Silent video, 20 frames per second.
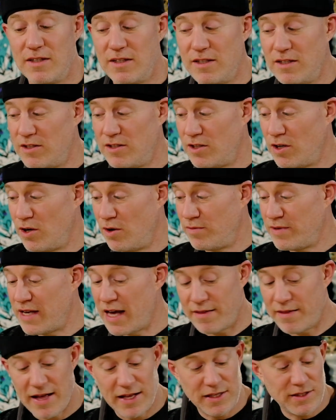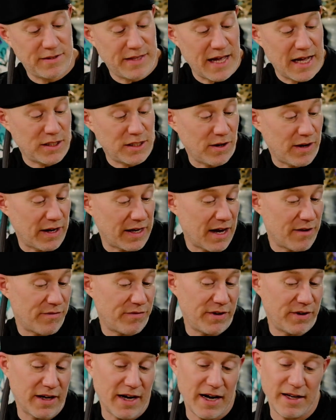So yeah, that's all I got
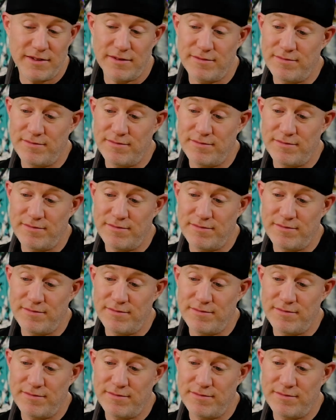for you guys.